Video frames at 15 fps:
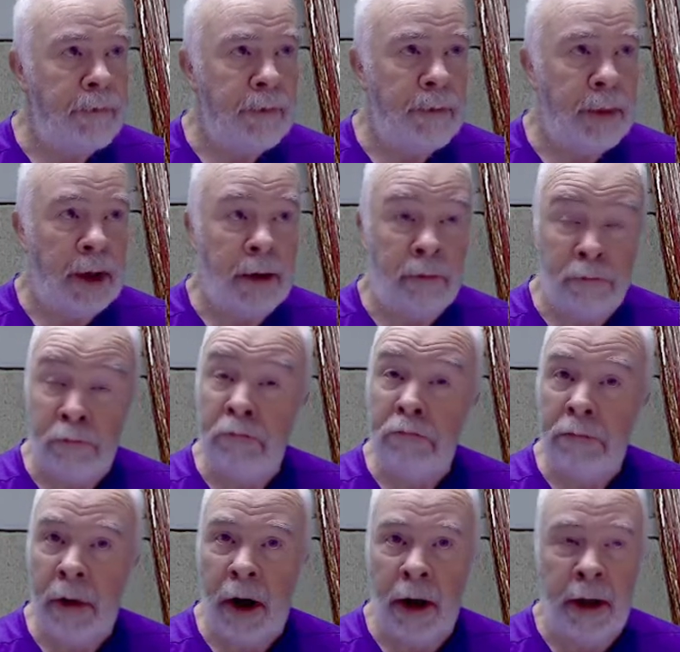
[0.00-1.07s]
But
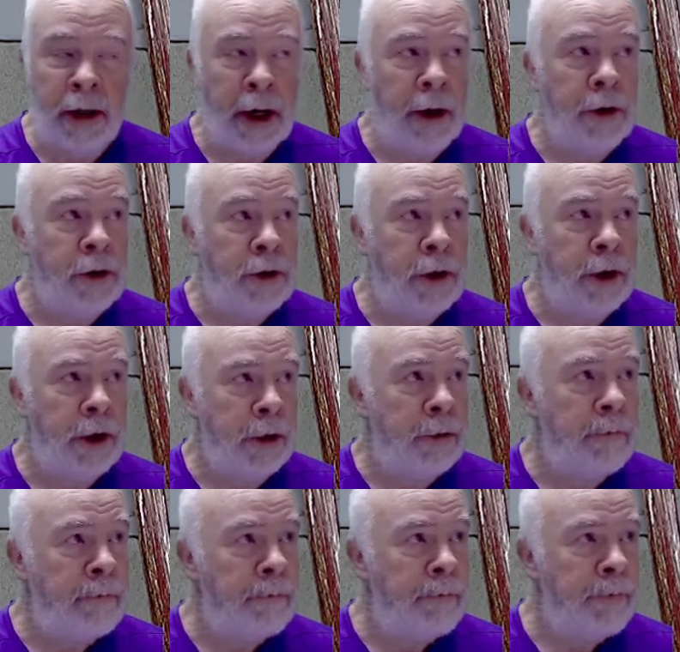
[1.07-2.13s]
I can guarantee you,
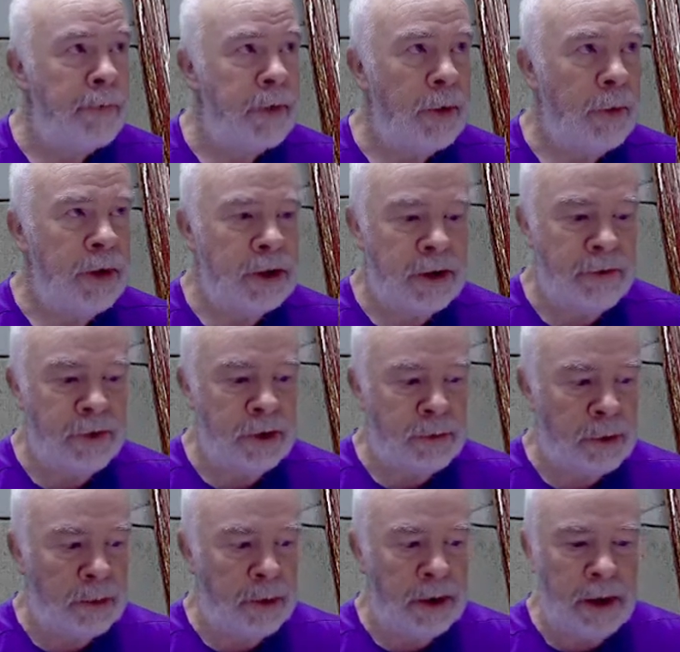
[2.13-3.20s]
the The rest of it's
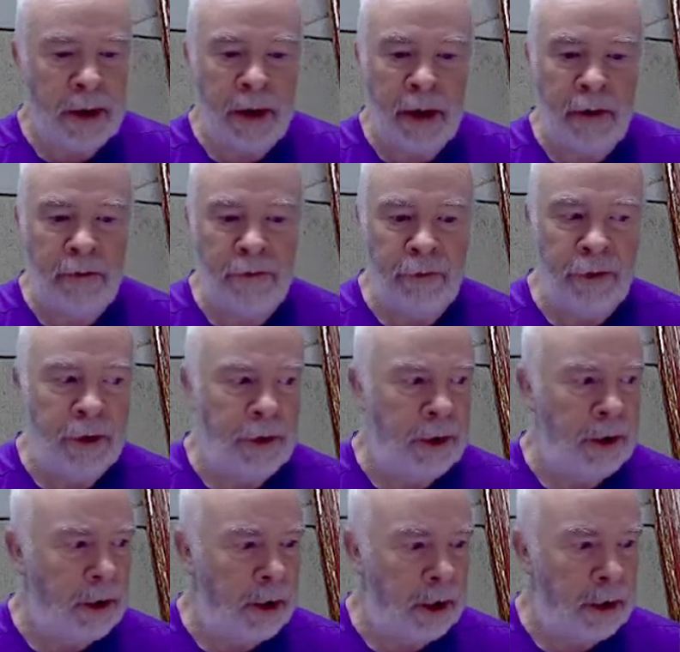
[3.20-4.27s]
probably going to get very
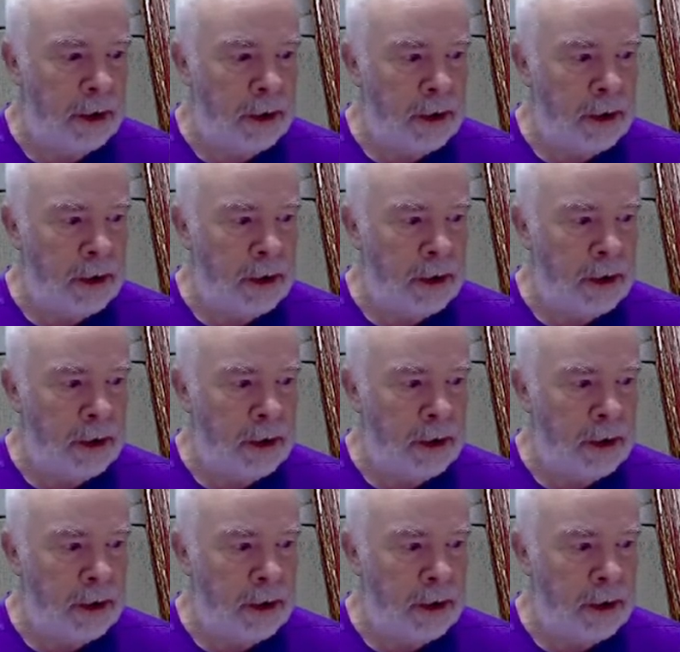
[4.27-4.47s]
hot.